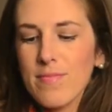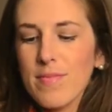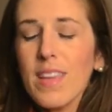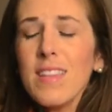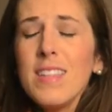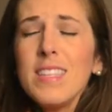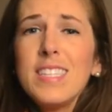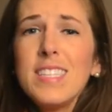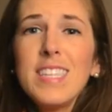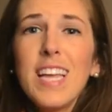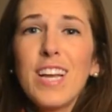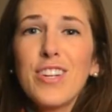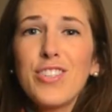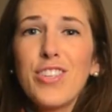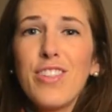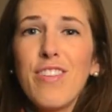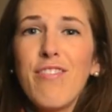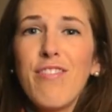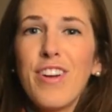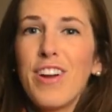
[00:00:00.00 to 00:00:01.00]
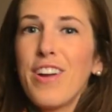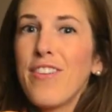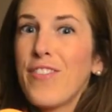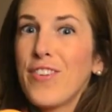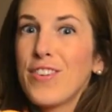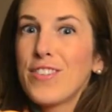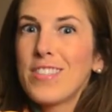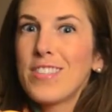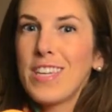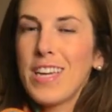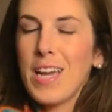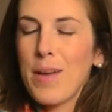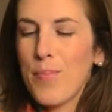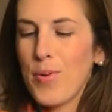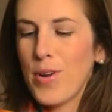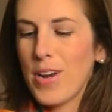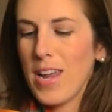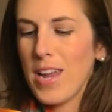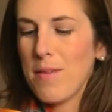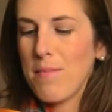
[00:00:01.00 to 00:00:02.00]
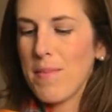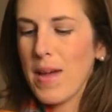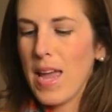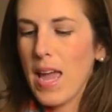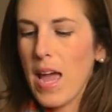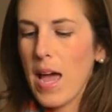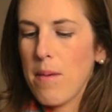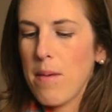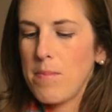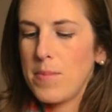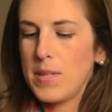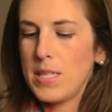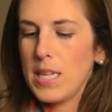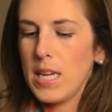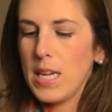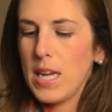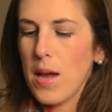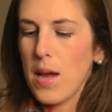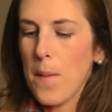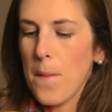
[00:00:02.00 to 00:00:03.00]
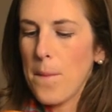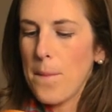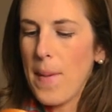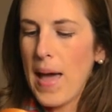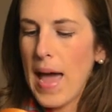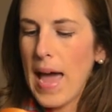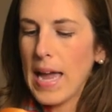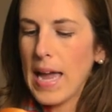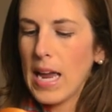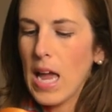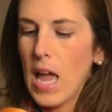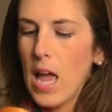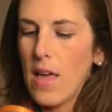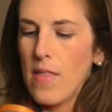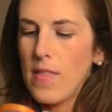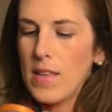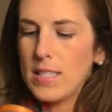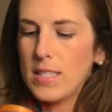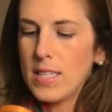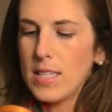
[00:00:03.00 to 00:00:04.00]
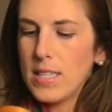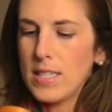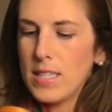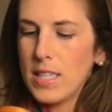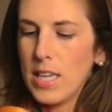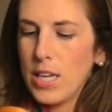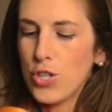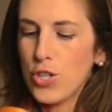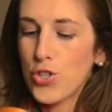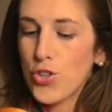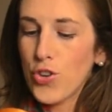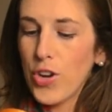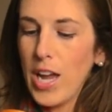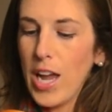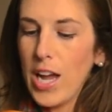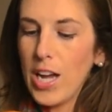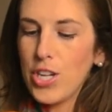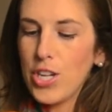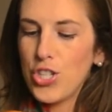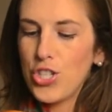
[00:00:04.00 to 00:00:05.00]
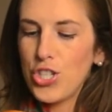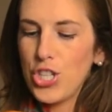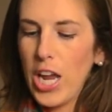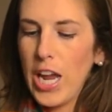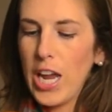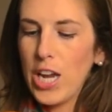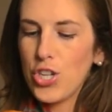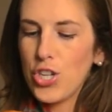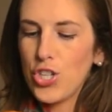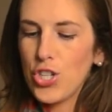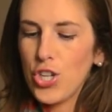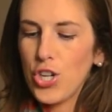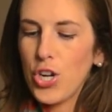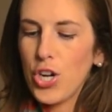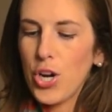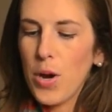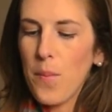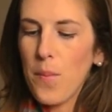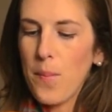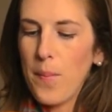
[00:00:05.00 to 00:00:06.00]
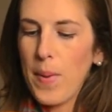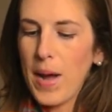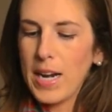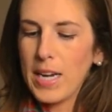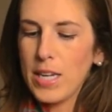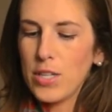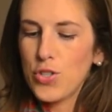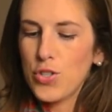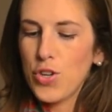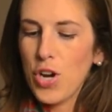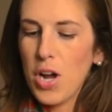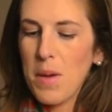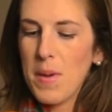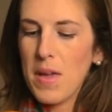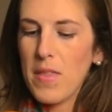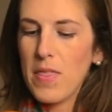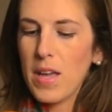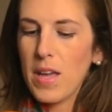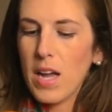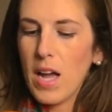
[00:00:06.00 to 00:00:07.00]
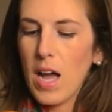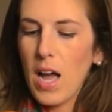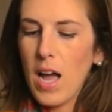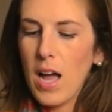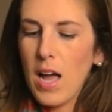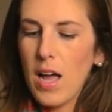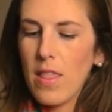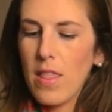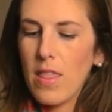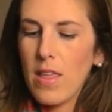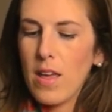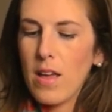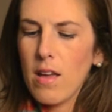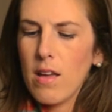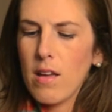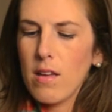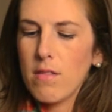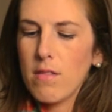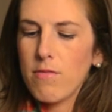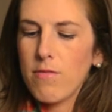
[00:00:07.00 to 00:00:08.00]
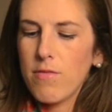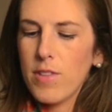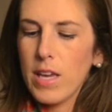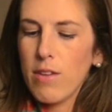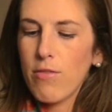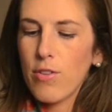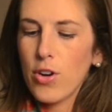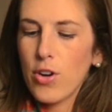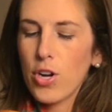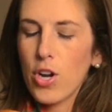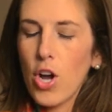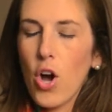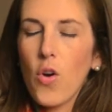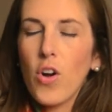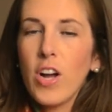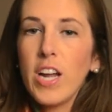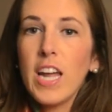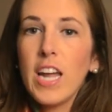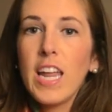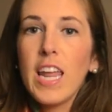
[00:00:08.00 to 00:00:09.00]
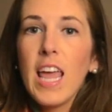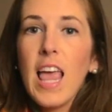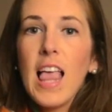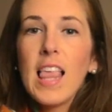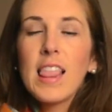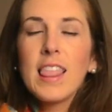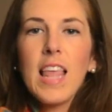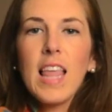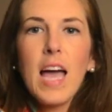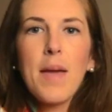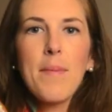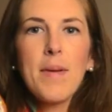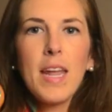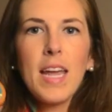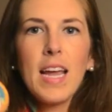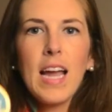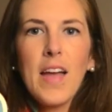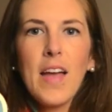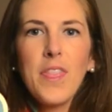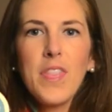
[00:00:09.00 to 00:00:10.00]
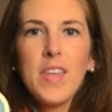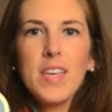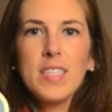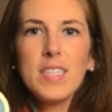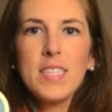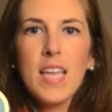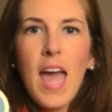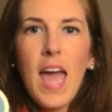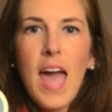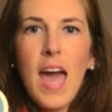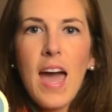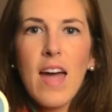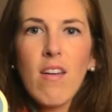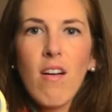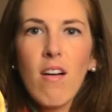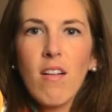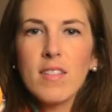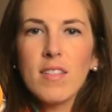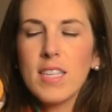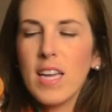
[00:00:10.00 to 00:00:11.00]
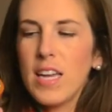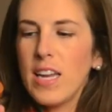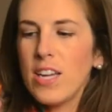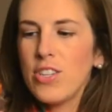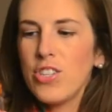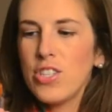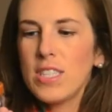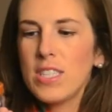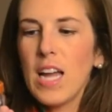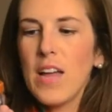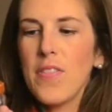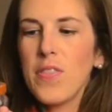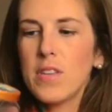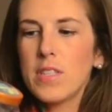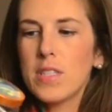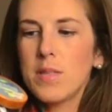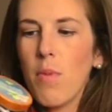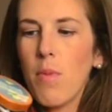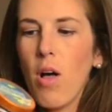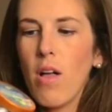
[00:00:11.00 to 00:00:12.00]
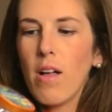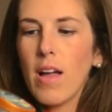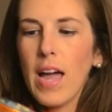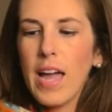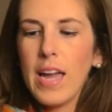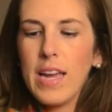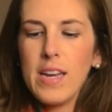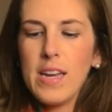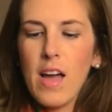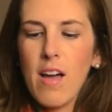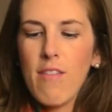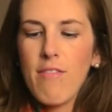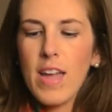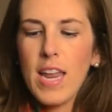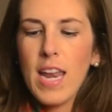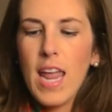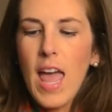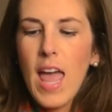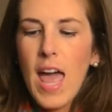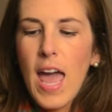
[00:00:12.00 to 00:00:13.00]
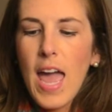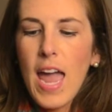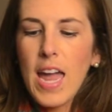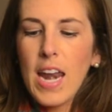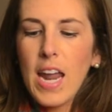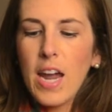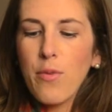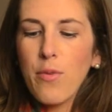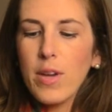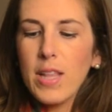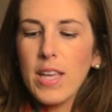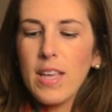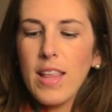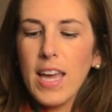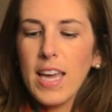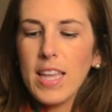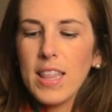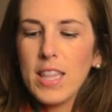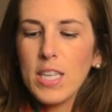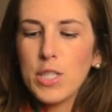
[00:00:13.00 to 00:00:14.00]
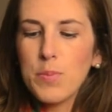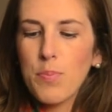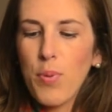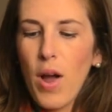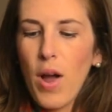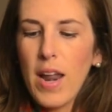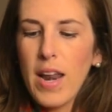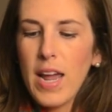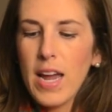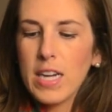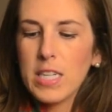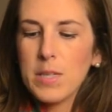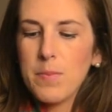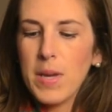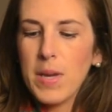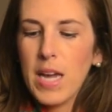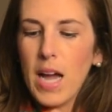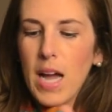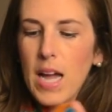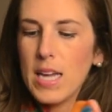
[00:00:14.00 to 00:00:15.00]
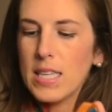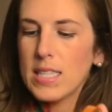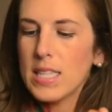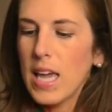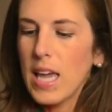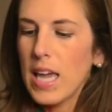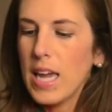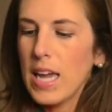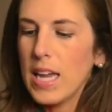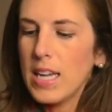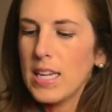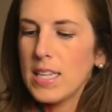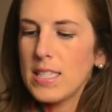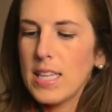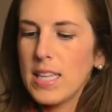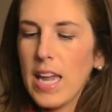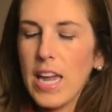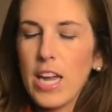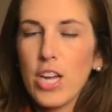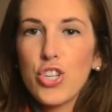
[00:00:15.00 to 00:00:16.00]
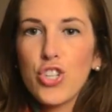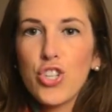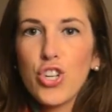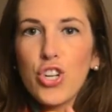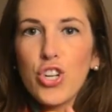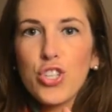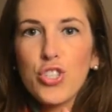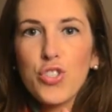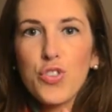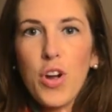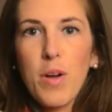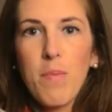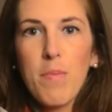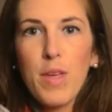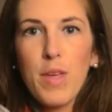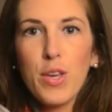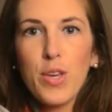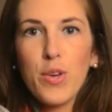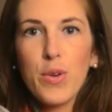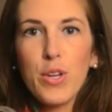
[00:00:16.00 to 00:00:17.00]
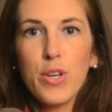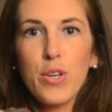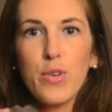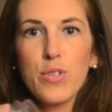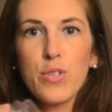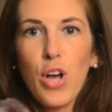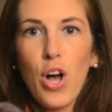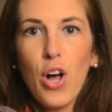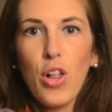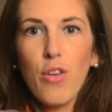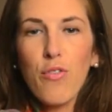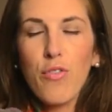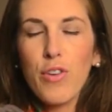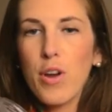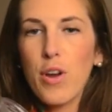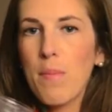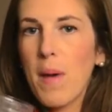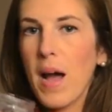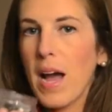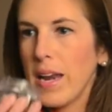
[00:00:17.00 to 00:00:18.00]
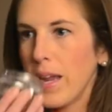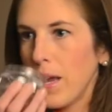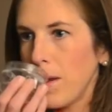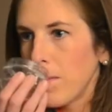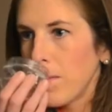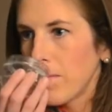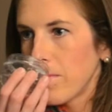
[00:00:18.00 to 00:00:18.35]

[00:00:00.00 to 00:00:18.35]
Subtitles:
this is actually the very first thing I put in my empty bag. This is the Tree Hut Shea Sugar Body Scrub in the flavor Coconut Lime, and I got this at Ulta, and I just got the small kind of it. And I really like this product because it is a sugar scrub that you can use all over your body,